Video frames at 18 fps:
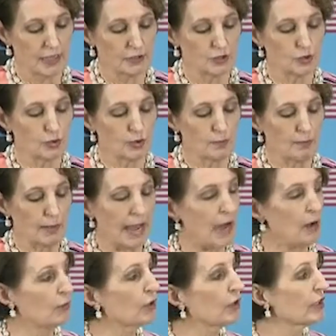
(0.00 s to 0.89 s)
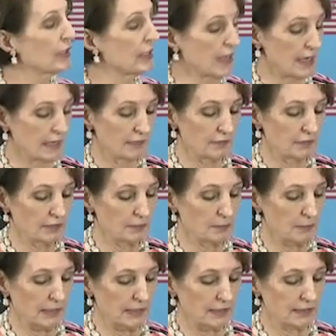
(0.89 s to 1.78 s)
to empower young
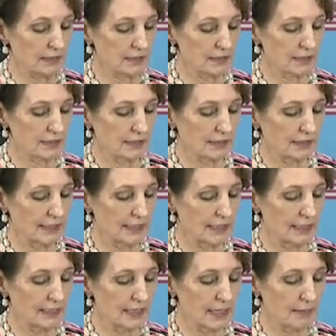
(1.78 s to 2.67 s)
Filipinas to lead